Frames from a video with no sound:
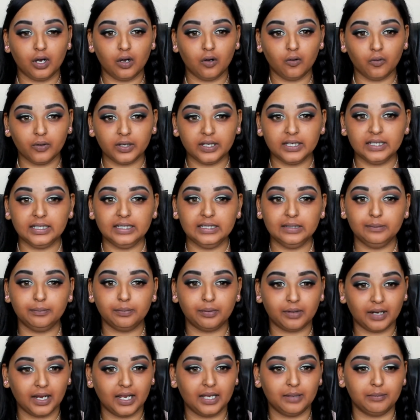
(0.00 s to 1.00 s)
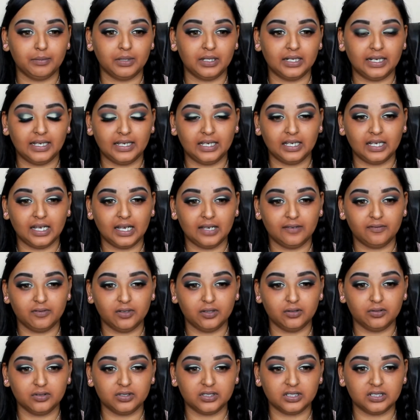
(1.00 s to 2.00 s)
oily primer like I've
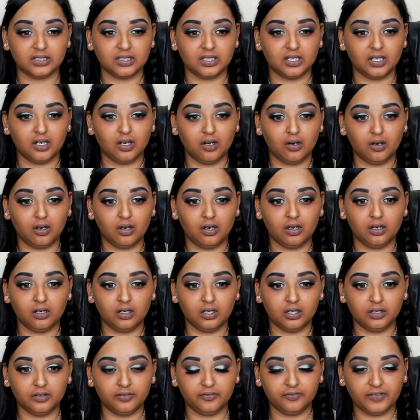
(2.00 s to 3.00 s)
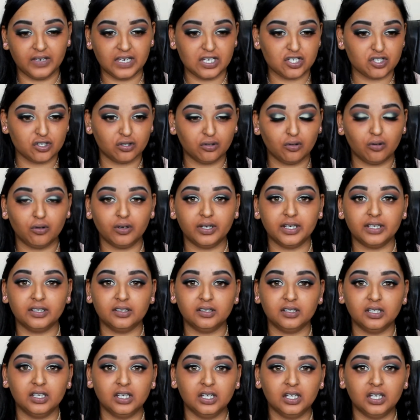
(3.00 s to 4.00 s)
used a, a facial
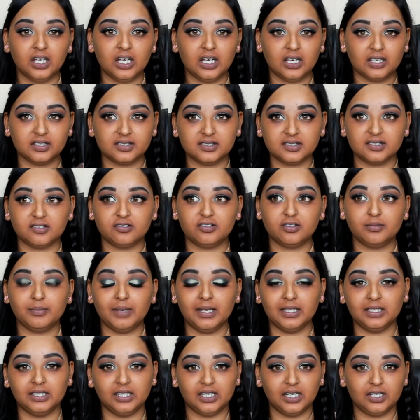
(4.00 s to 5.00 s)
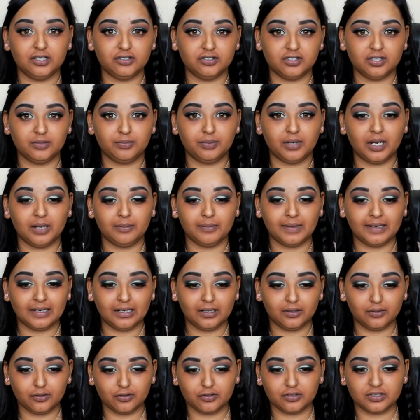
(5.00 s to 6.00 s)
oil a serum and then I used the primer and
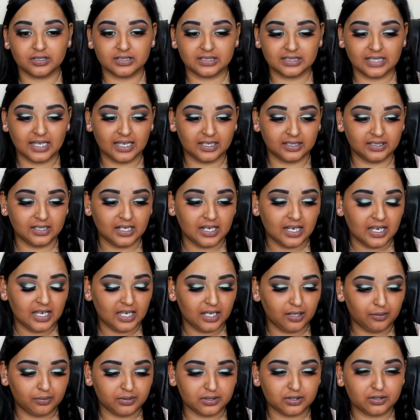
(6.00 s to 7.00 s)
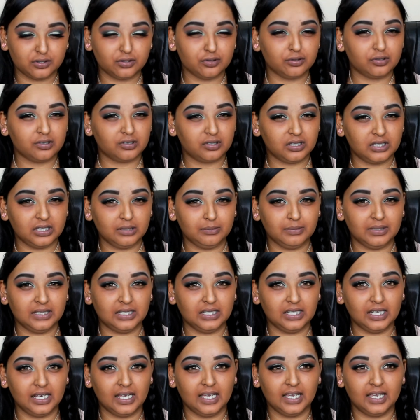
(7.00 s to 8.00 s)
I noticed that it was too
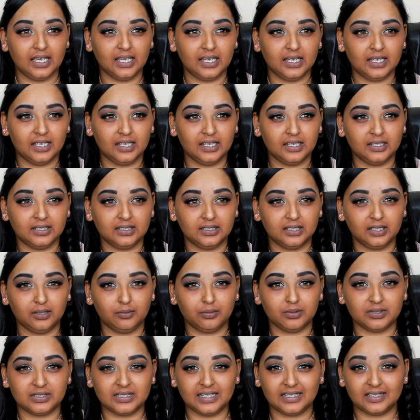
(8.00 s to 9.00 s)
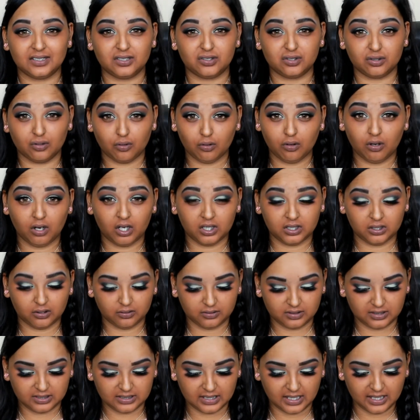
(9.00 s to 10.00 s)
creamy and it was like so hot
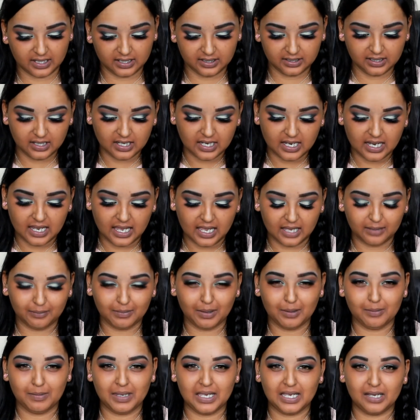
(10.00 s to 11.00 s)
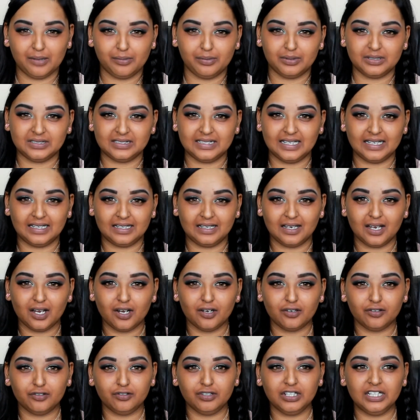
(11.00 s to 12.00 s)
outside and my makeup was like
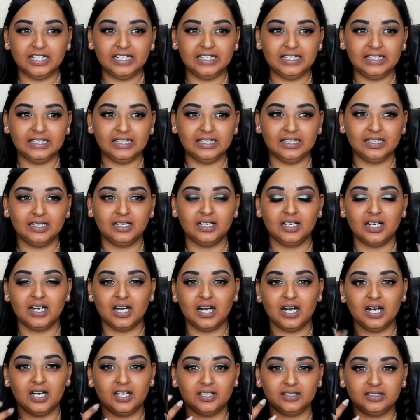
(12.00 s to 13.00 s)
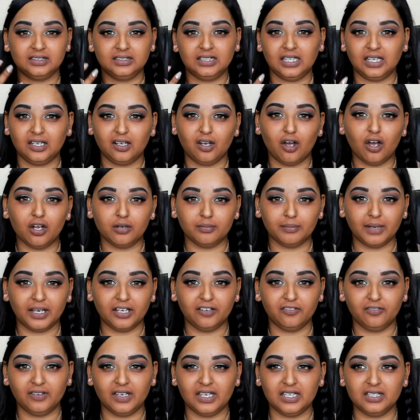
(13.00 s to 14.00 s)
really uh, thick on my
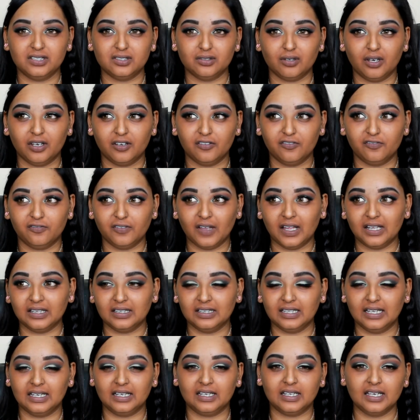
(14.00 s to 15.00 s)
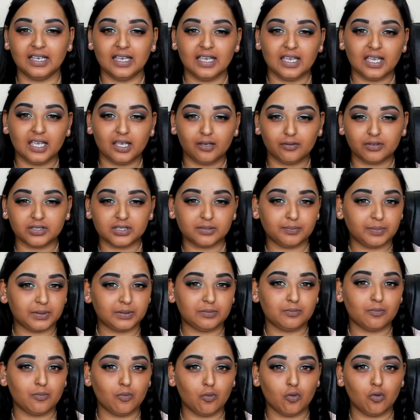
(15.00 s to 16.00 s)
face so I felt like it was a
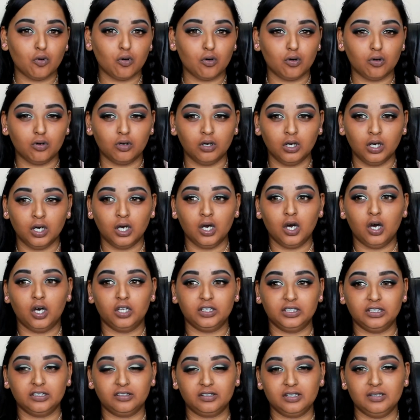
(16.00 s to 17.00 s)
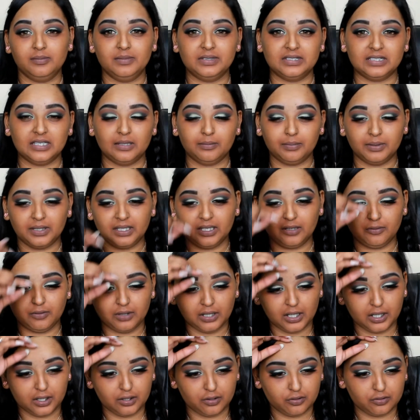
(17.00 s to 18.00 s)
bit more on the creamy side but then when
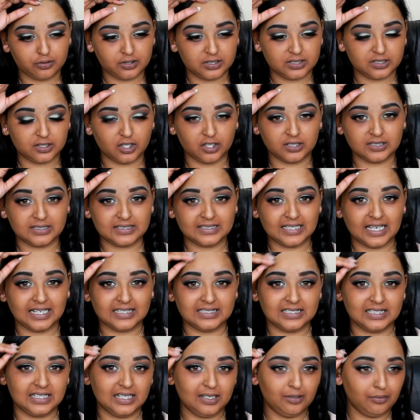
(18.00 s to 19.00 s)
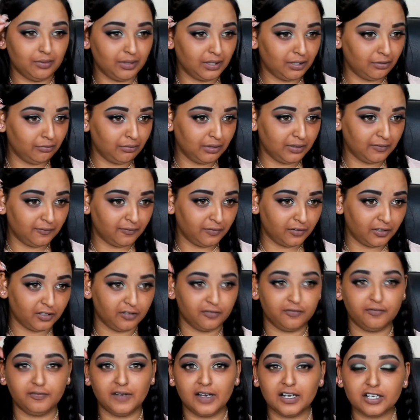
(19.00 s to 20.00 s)
I noticed on Saturday when I went for a
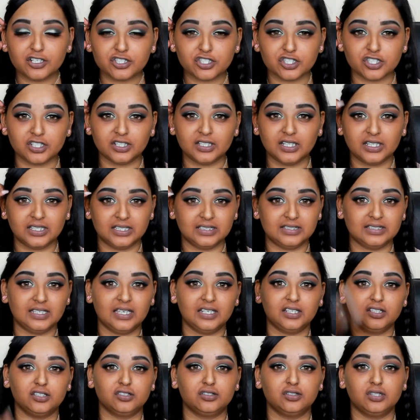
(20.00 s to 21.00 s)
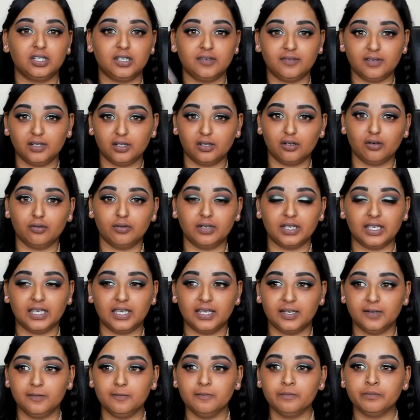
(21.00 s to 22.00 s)
function I decided to give it a go
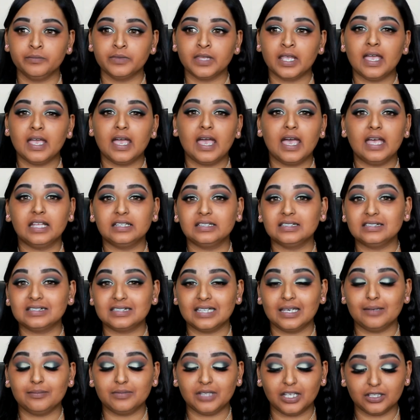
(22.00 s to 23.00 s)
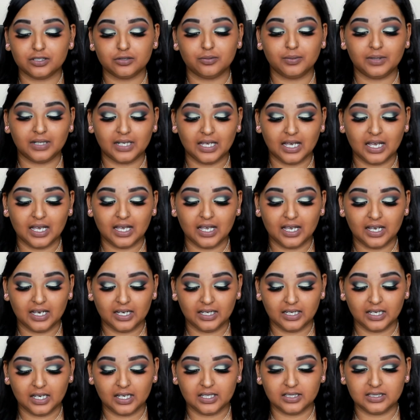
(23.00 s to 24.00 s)
again and this time that's when
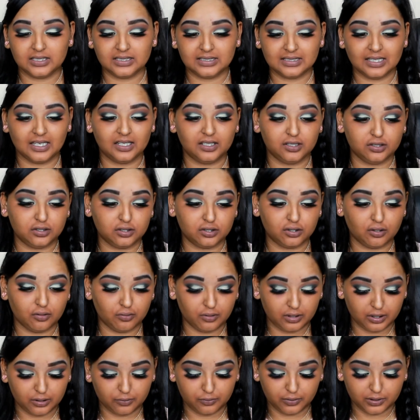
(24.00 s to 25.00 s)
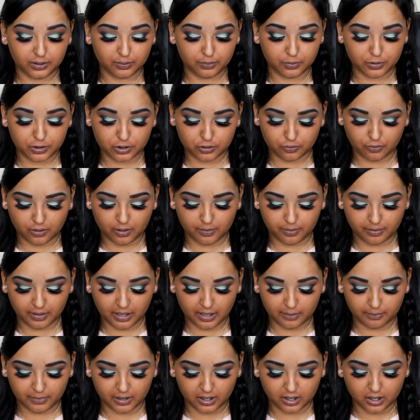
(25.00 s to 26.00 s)
I decided to go in with the Bourjois
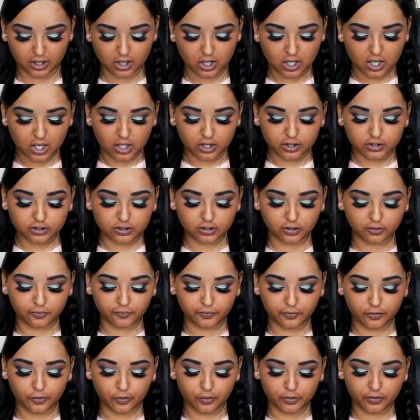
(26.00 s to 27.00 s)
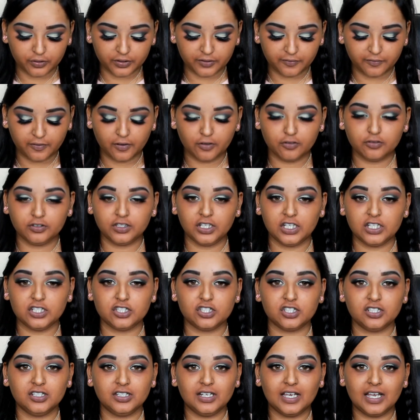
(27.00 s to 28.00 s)
primer so for the
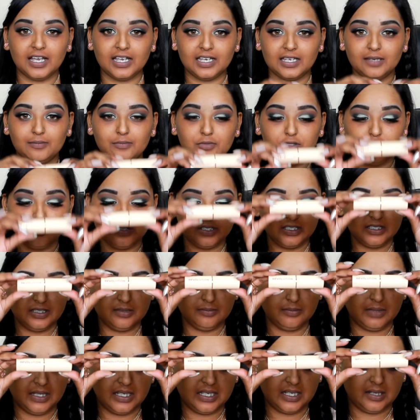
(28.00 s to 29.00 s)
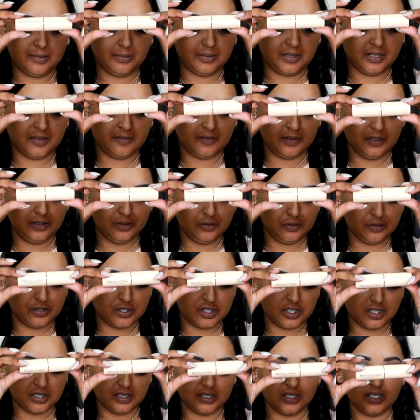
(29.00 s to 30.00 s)
foundation, I am using the Makeup
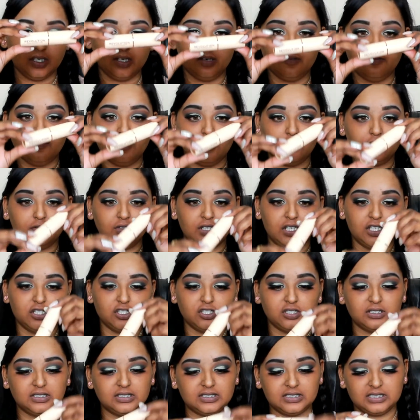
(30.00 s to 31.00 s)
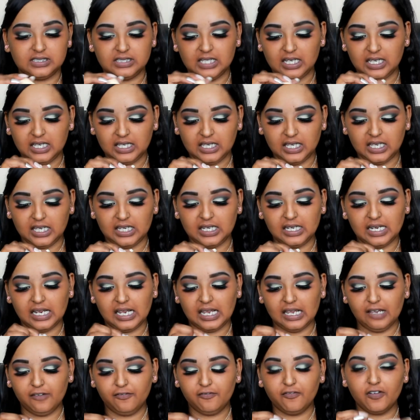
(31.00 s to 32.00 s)
Revolution foundation stick in
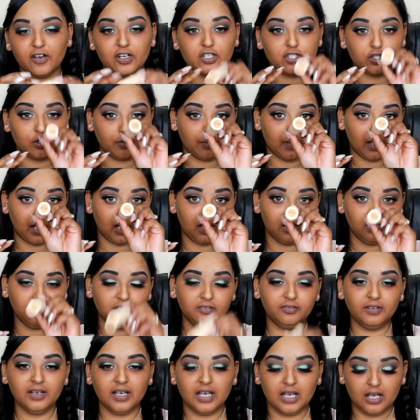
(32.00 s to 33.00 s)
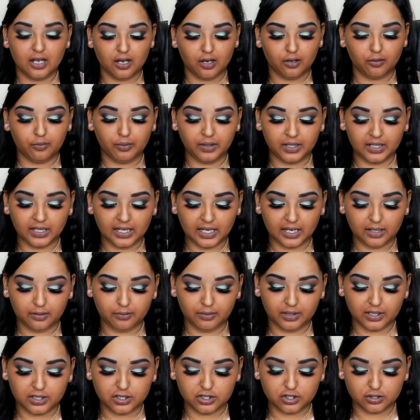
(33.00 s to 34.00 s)
F12 when I
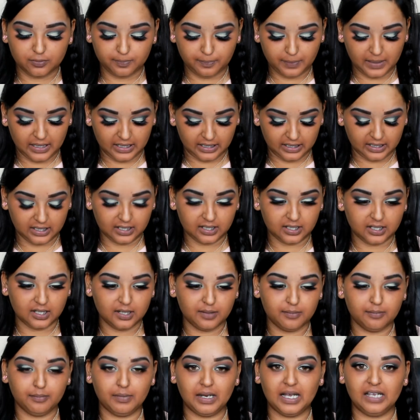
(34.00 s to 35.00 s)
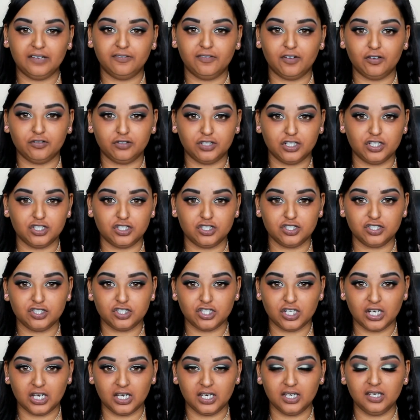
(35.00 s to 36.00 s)
went to pick my foundation
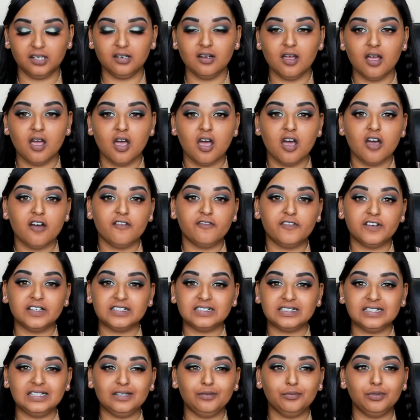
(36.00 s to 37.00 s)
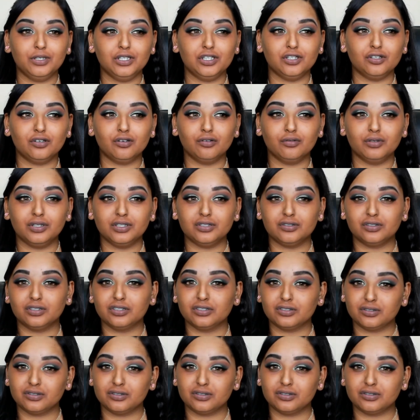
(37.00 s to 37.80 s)
shade. Firstly, when you go into the